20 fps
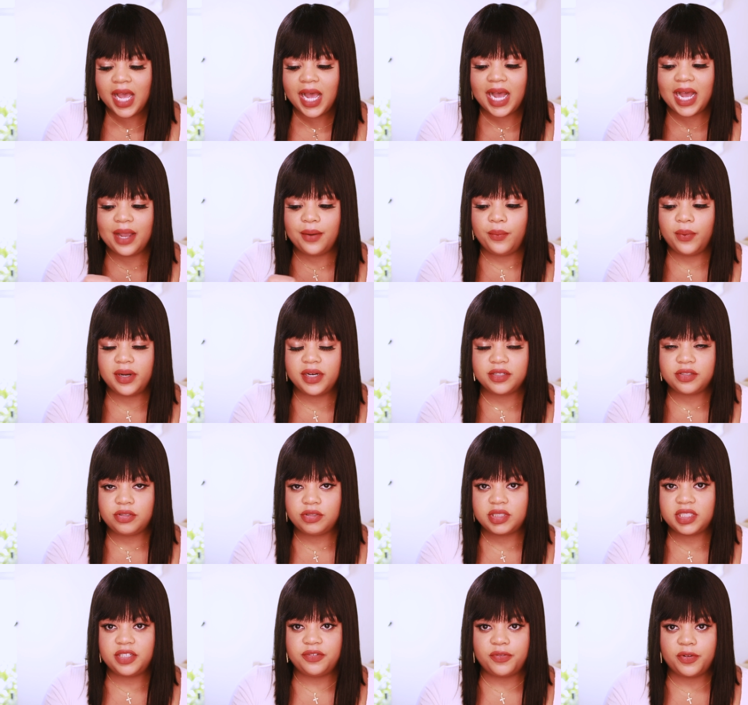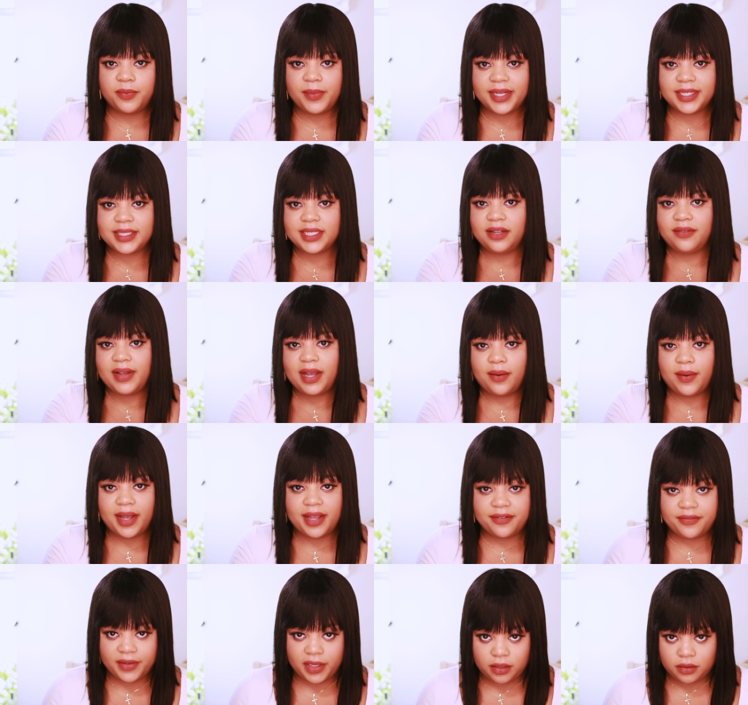I wanted to see for myself how I
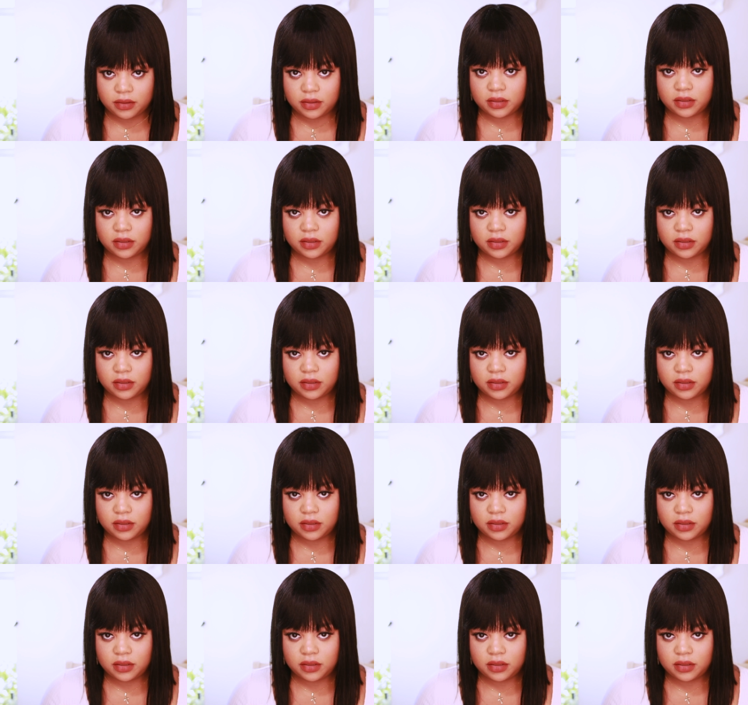felt.